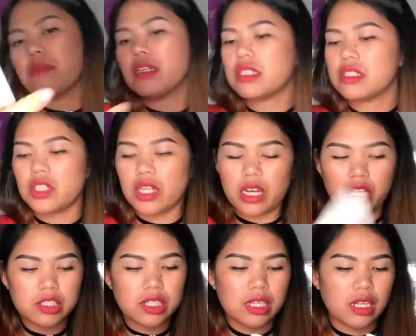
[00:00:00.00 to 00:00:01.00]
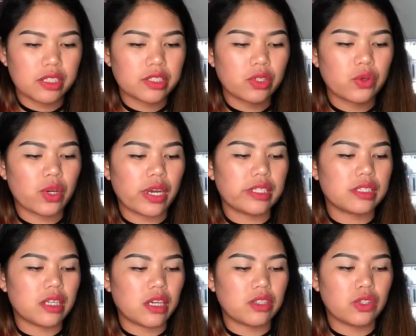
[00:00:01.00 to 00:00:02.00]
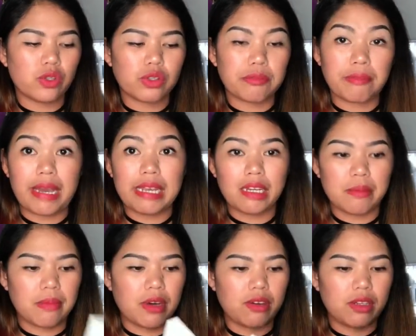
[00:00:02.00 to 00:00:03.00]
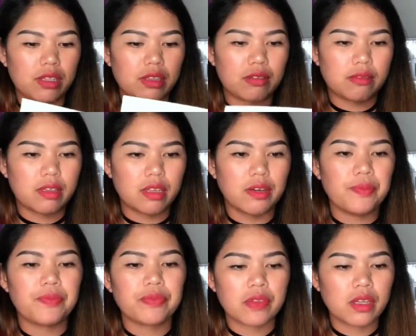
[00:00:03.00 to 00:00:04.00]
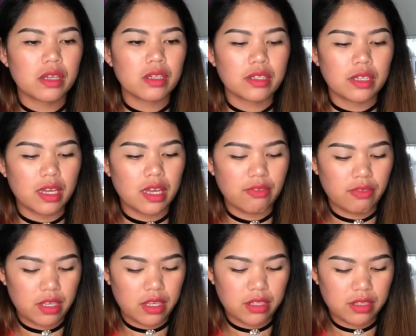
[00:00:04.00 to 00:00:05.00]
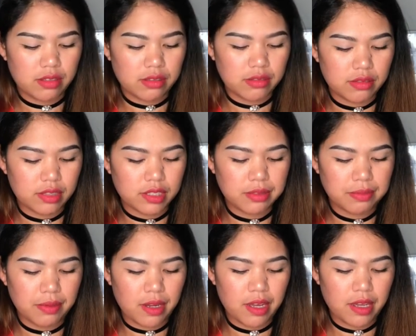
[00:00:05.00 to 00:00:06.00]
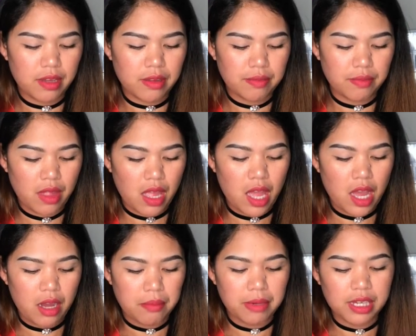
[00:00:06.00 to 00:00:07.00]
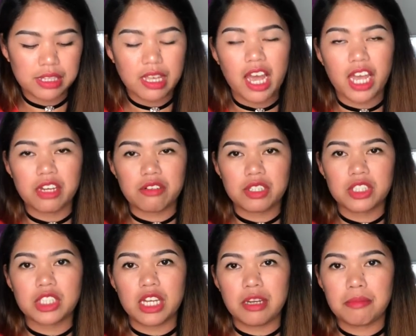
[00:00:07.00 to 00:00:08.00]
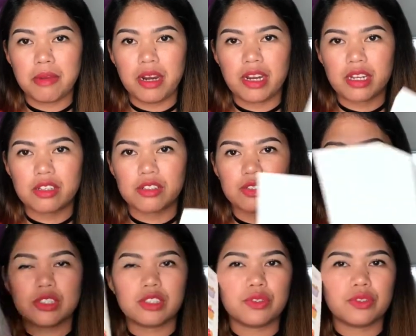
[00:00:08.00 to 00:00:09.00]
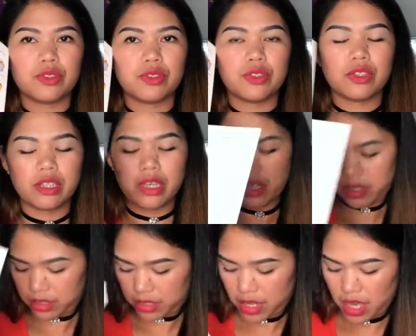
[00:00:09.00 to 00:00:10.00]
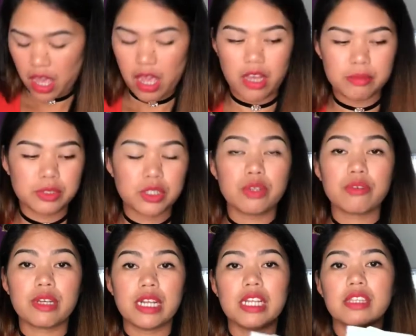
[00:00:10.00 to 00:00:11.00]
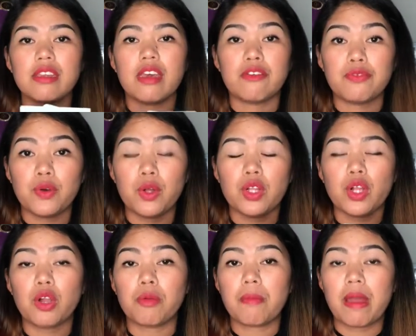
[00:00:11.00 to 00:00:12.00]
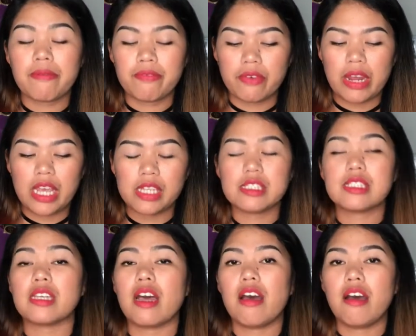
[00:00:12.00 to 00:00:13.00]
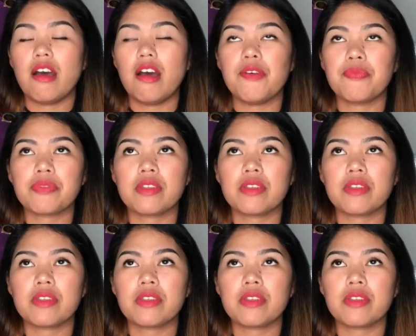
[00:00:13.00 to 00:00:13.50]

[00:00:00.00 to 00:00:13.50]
that. Pasensya na kayo sa nails ko, guys, ha? Don't mind about it. And then It's from Matt Irish and Michael. So yeah, I'm so really thankful all my friends. I